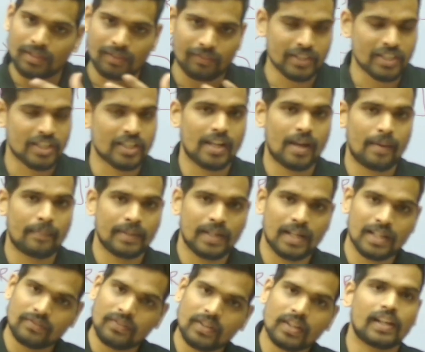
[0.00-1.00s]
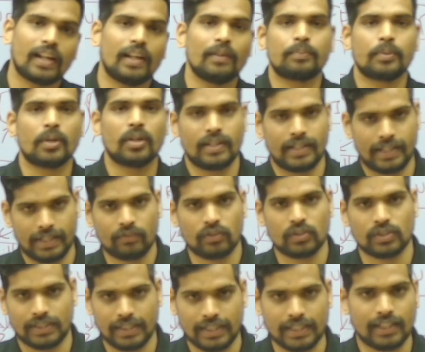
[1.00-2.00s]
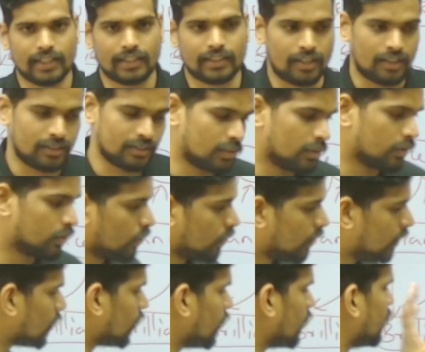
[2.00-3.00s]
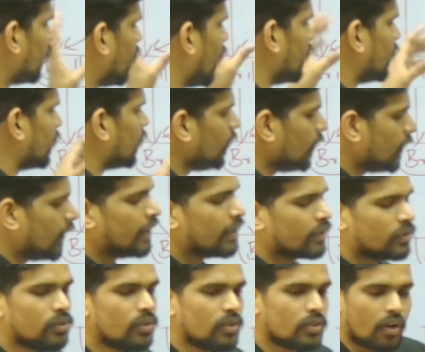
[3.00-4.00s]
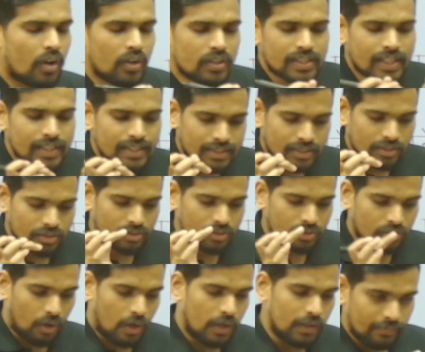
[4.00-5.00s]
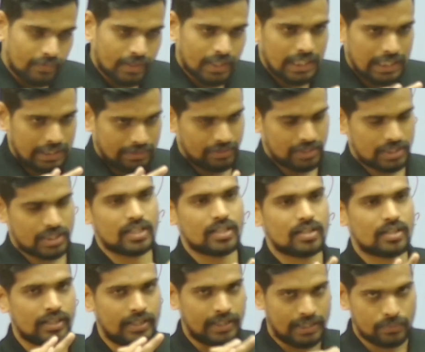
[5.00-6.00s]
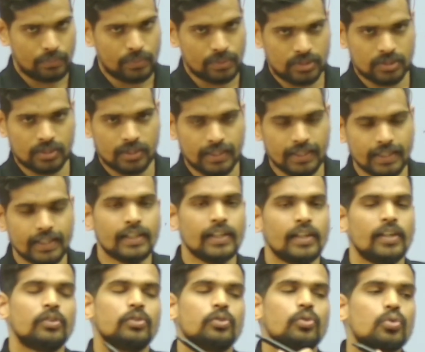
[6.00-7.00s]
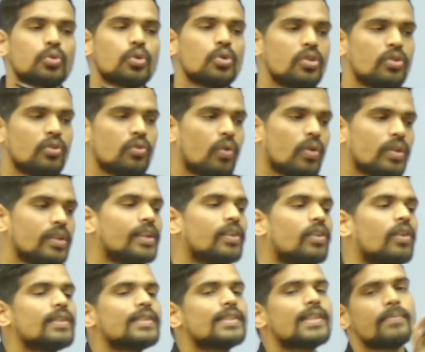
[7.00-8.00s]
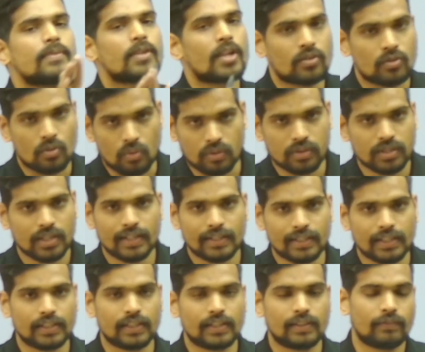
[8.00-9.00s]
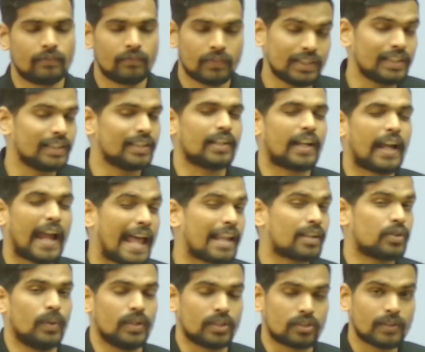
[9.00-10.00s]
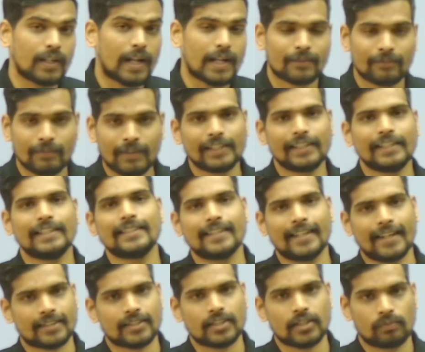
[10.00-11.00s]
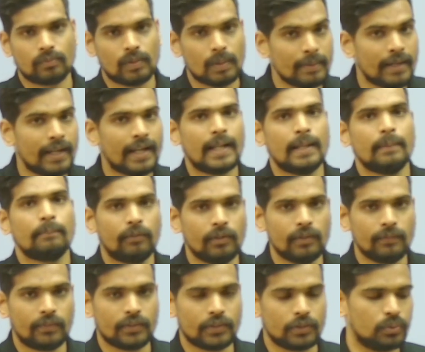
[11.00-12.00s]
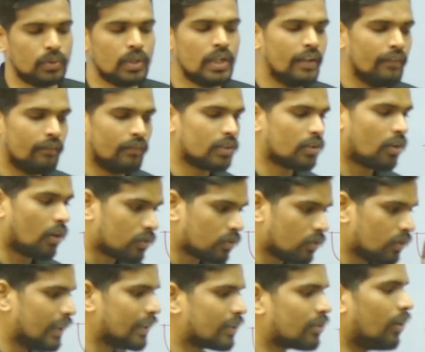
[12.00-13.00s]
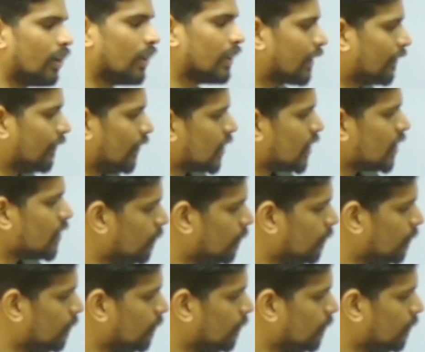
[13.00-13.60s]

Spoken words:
questions have been asked, purity was the correct answer. So this is the answer. So not just solving questions individually, you should know the concepts associated with it as well. So that's where these lectures will be helpful for you. We'll not only solve the questions,